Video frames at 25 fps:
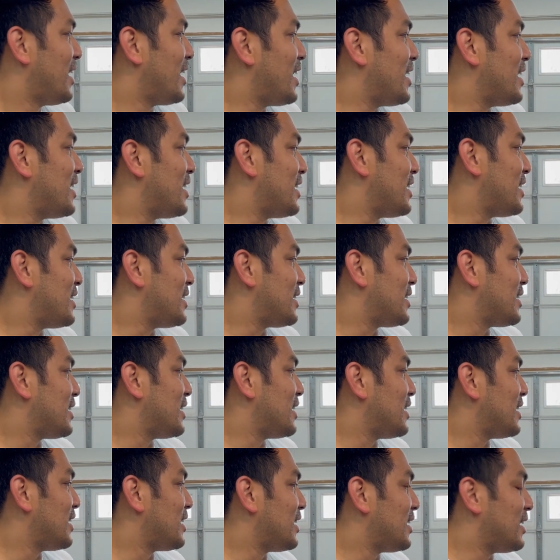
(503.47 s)
and
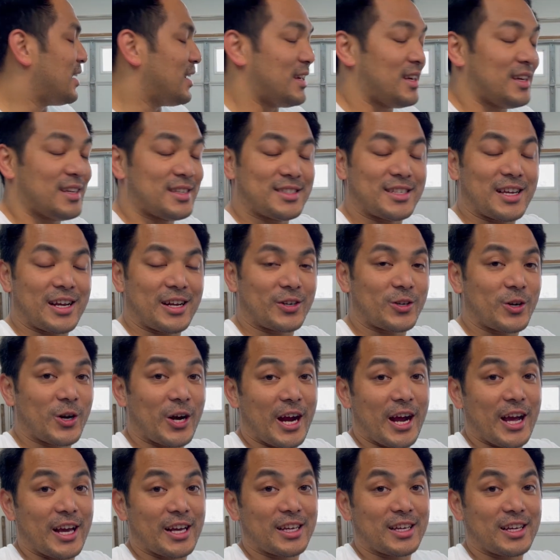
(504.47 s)
it hits that
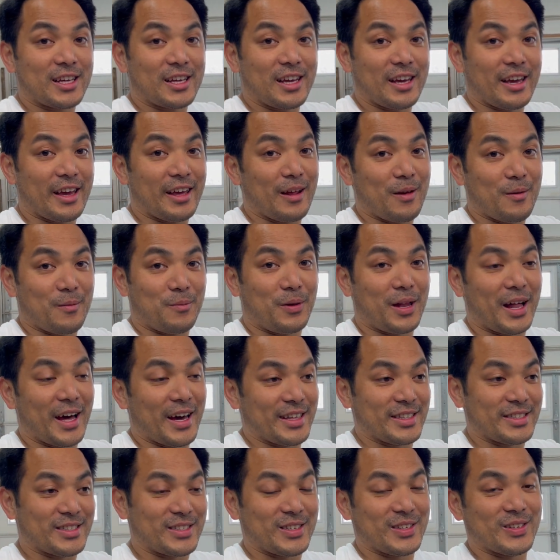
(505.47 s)
crack and it
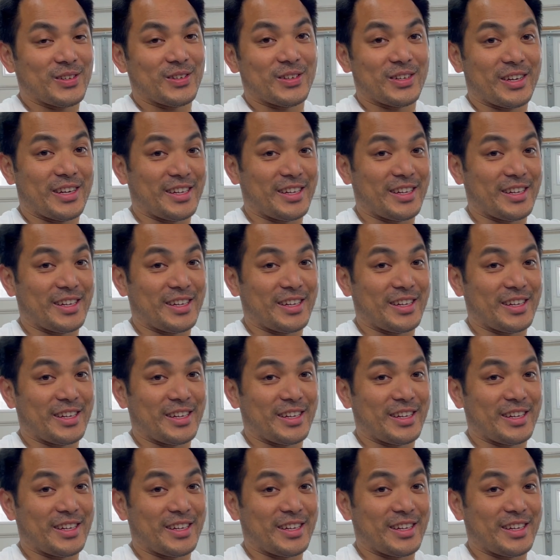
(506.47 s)
blinds you.